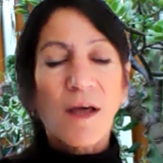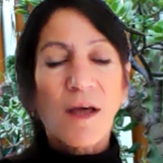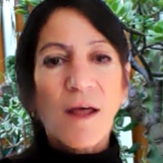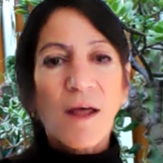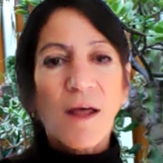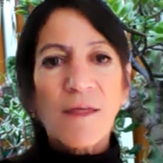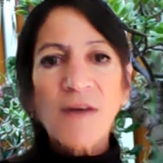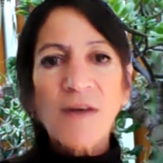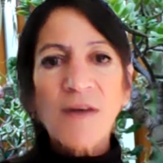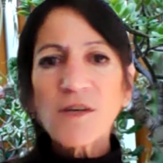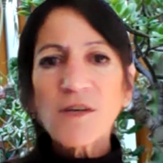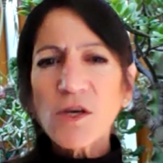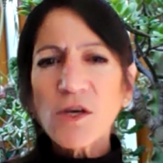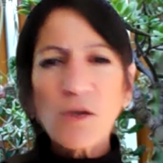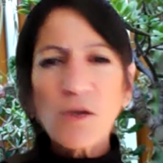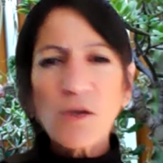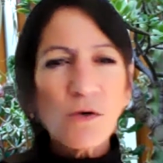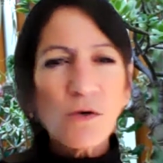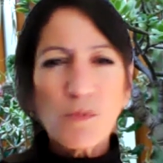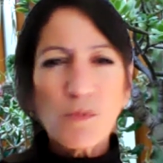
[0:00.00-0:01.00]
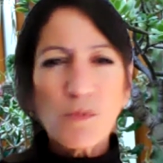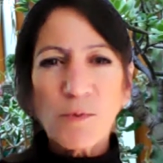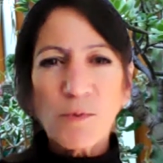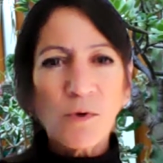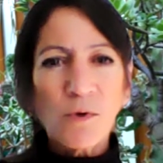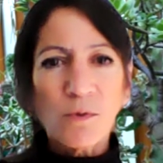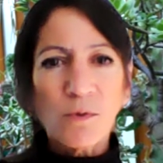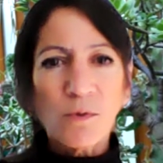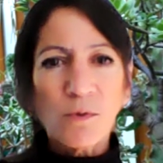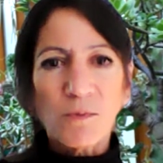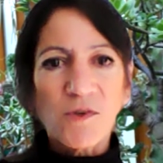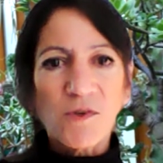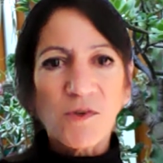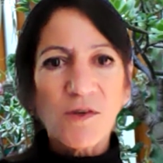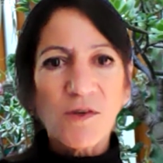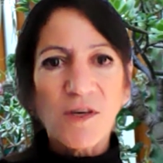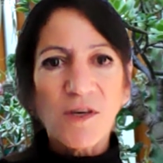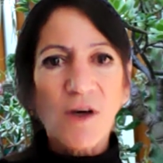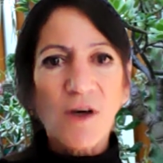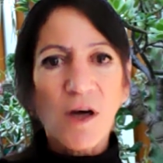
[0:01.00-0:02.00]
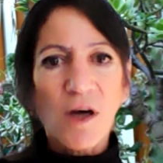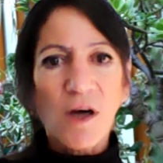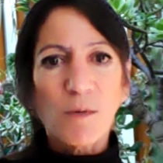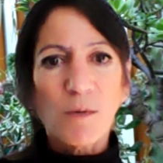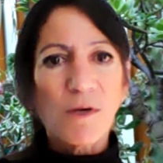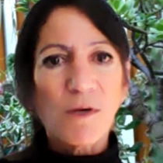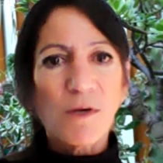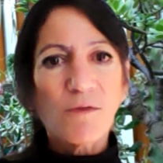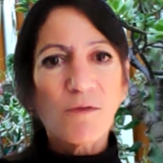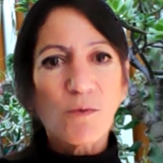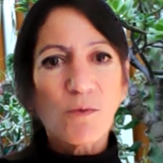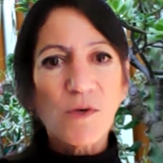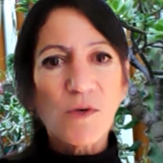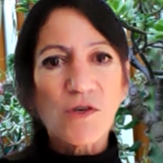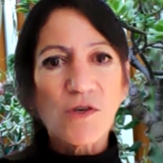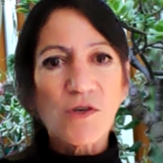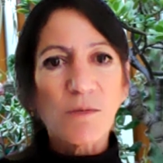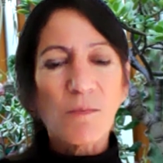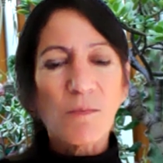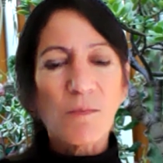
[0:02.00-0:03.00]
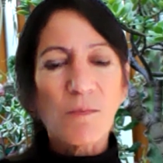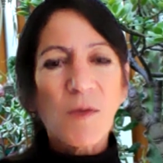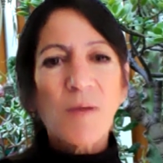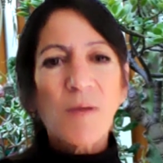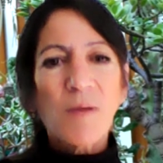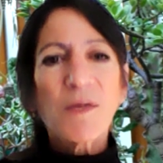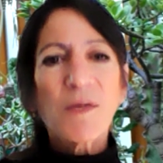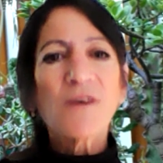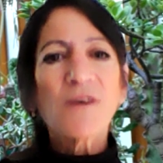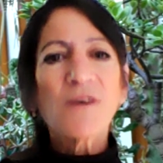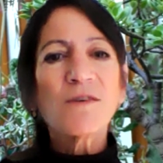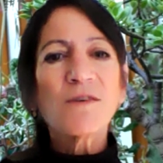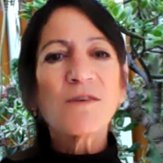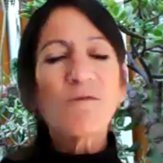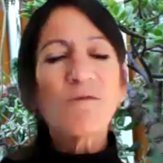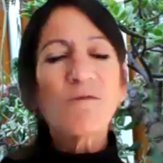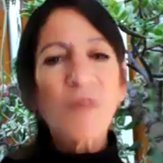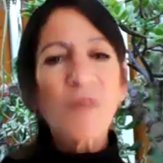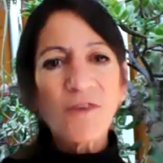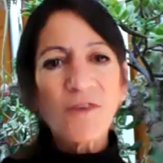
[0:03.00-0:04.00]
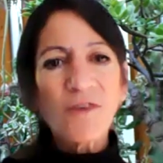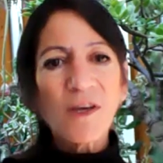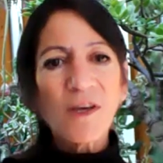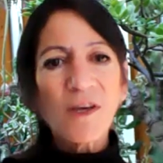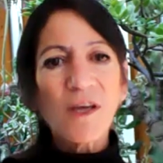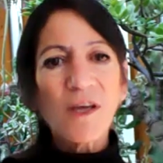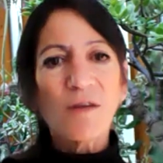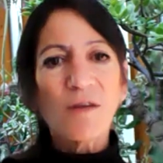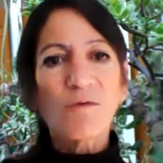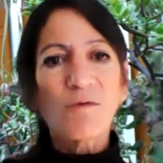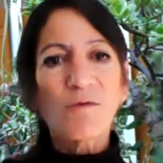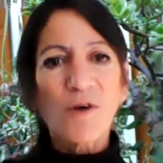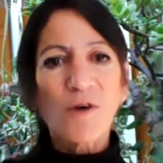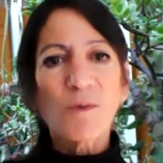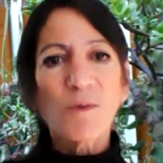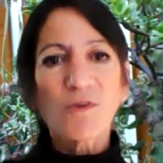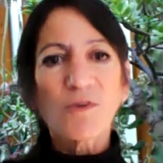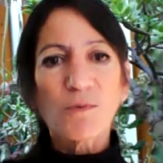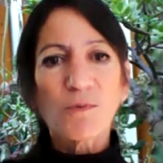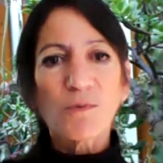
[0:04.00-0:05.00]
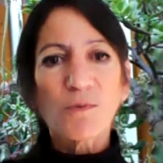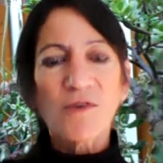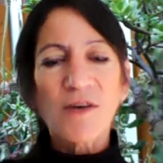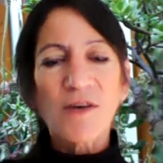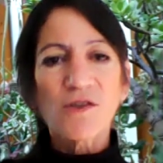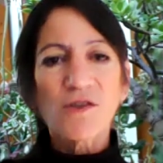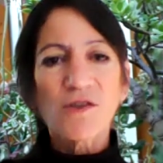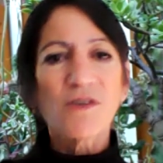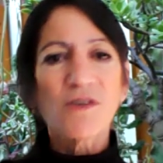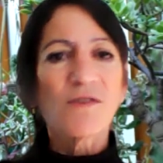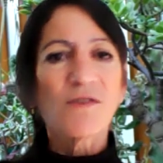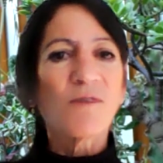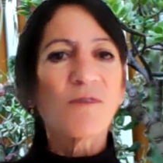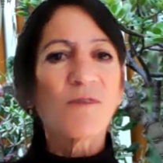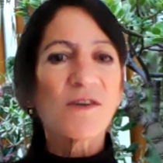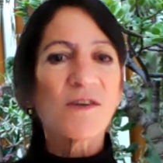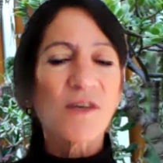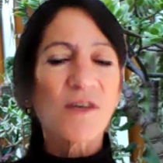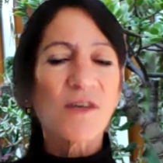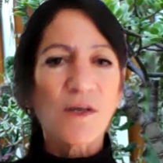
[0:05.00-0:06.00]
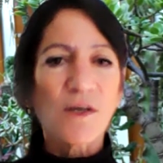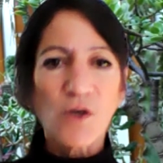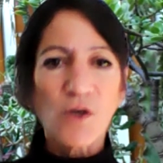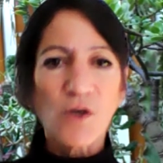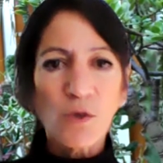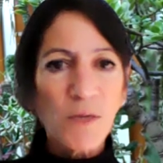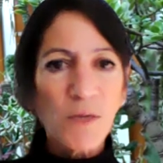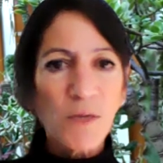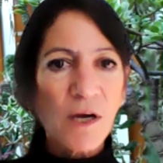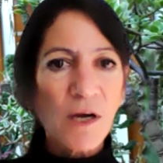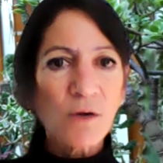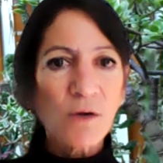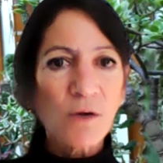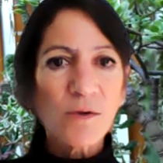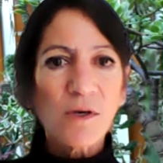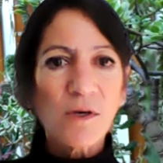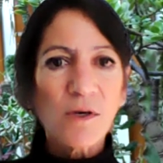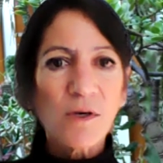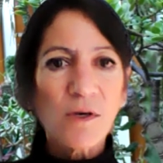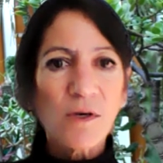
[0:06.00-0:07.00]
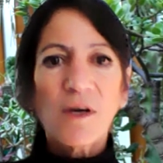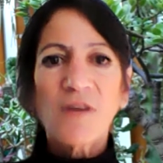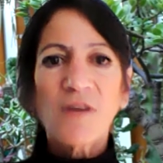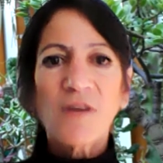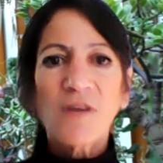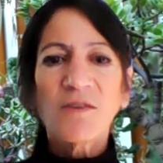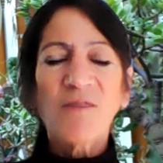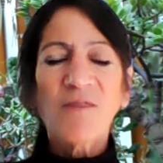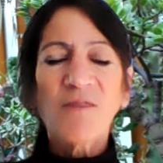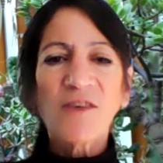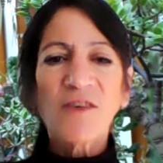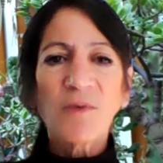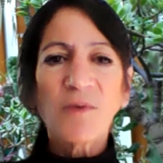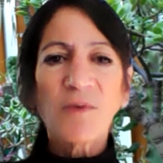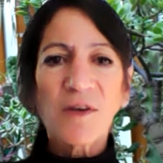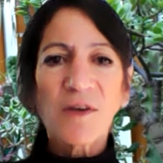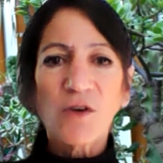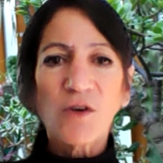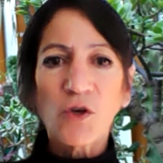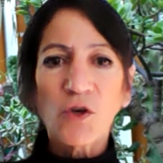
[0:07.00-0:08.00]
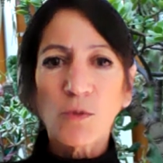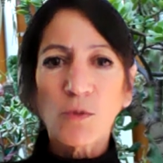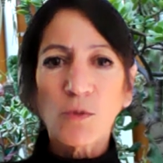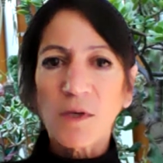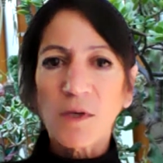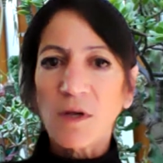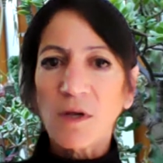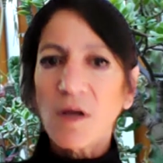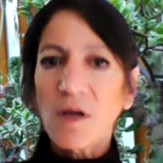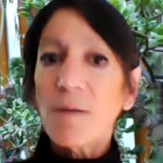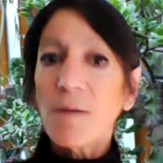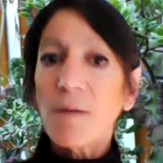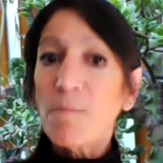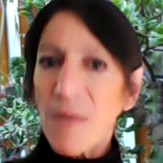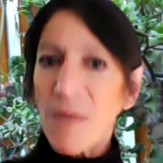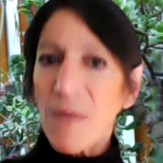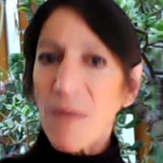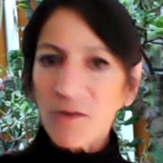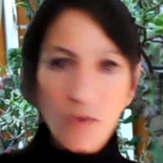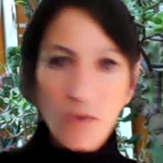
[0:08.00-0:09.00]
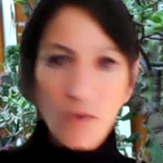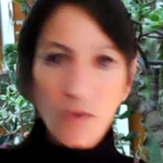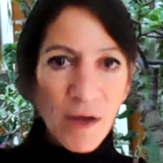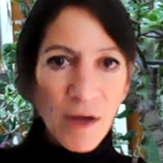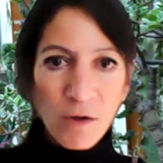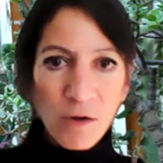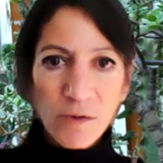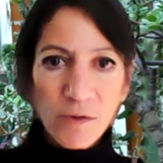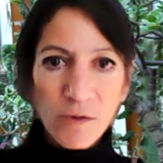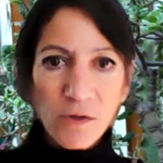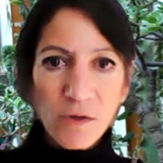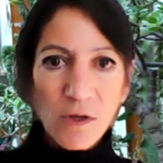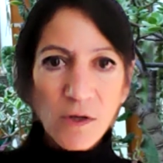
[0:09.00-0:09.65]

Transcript: That's a huge boon to the economy of the region, because investing in environmental protection is investing in human health, it's investing in human mental health,